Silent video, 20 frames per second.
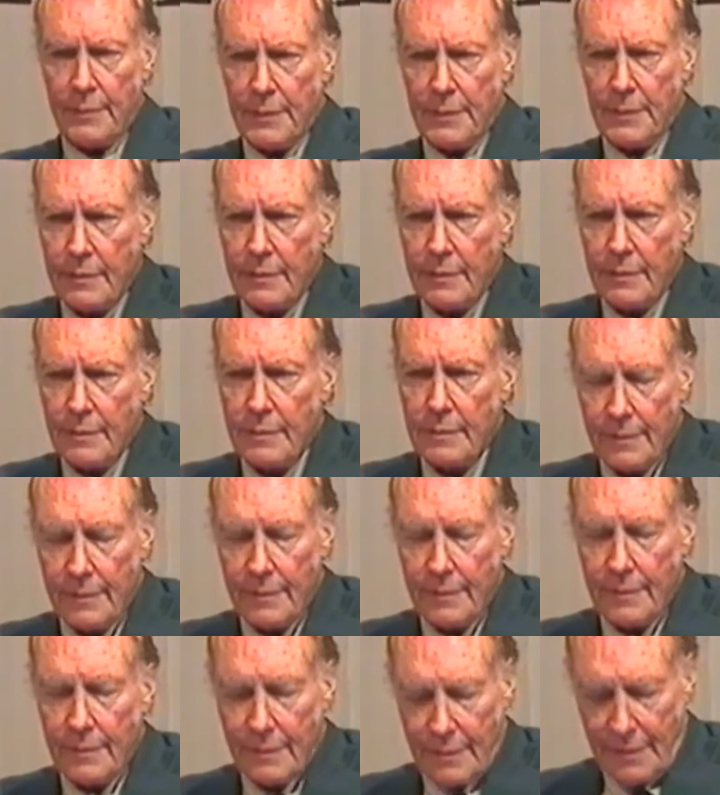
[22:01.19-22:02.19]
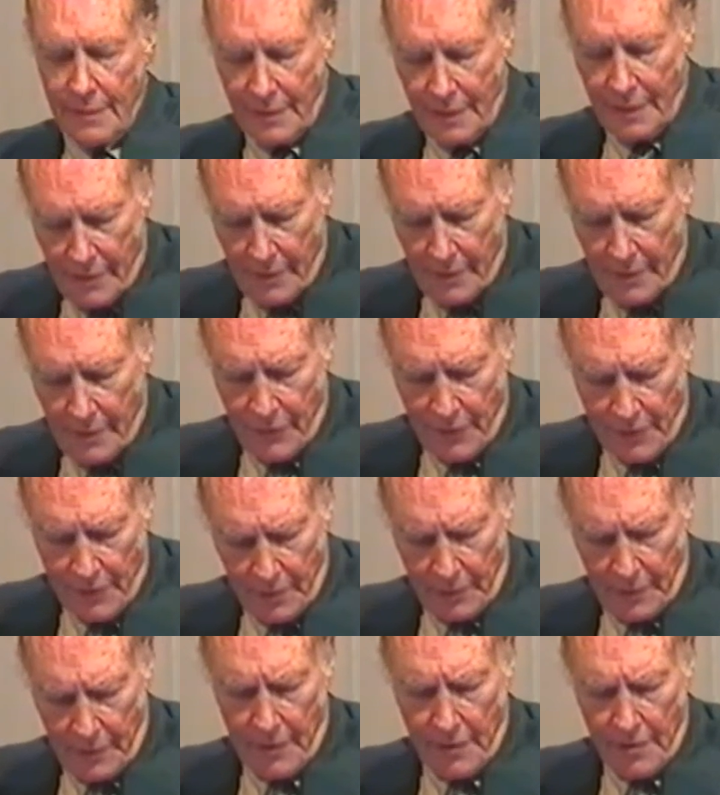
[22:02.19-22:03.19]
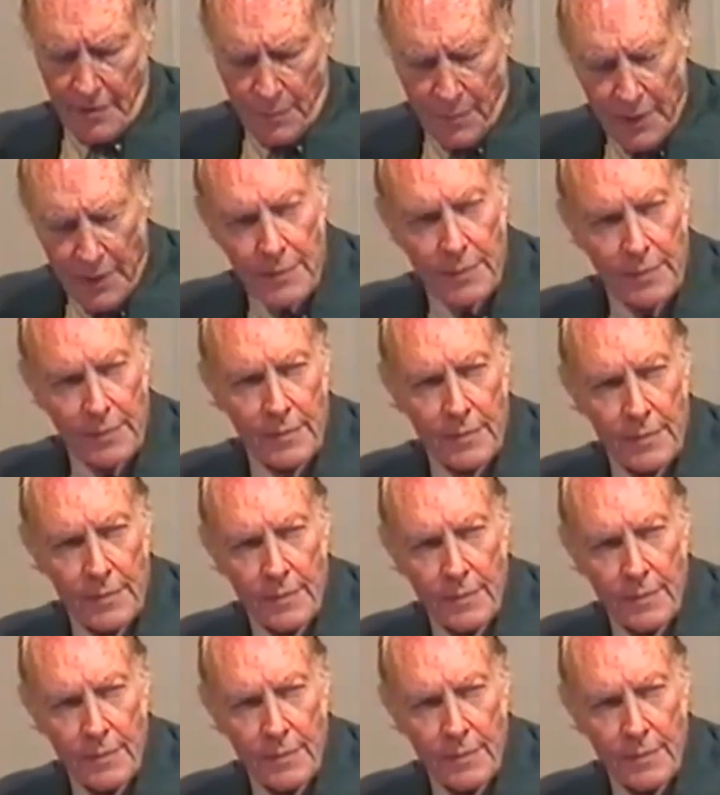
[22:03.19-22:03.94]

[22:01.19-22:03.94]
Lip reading: worth if it's at the expense